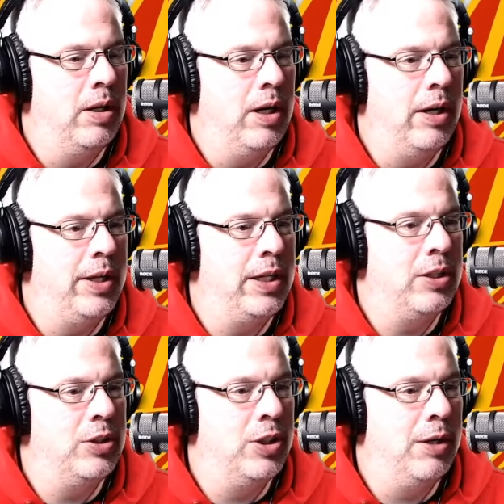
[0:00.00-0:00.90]
I think
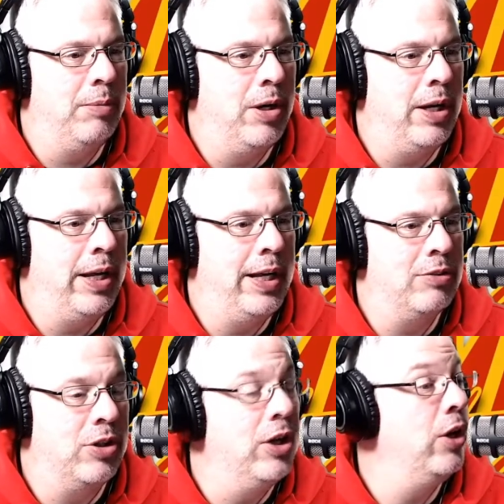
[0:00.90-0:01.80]
Sean Monahan's
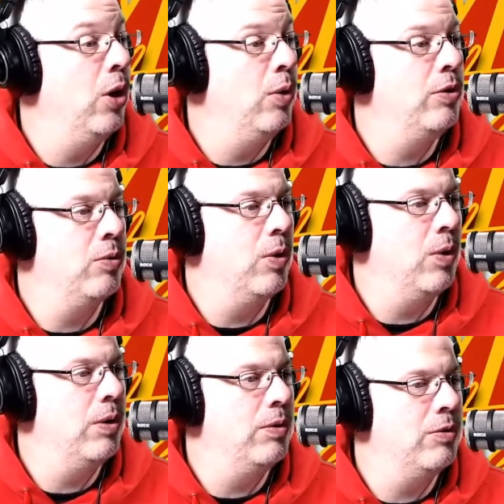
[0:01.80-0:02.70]
going to know his
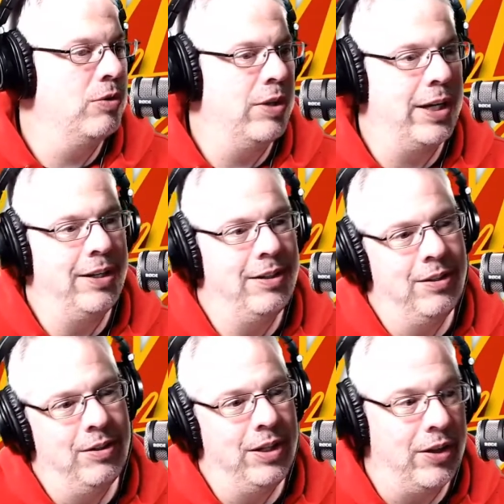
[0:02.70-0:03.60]
role, just like
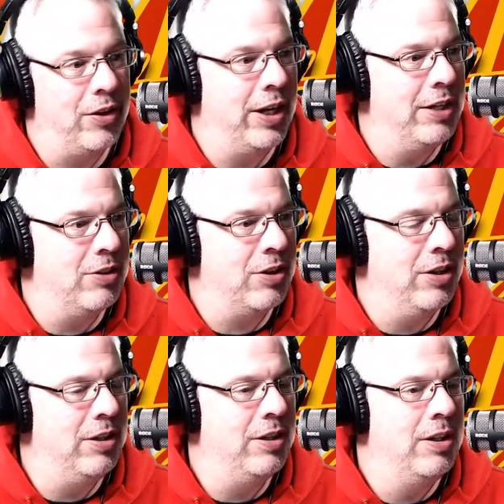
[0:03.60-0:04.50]
the other guys are going to.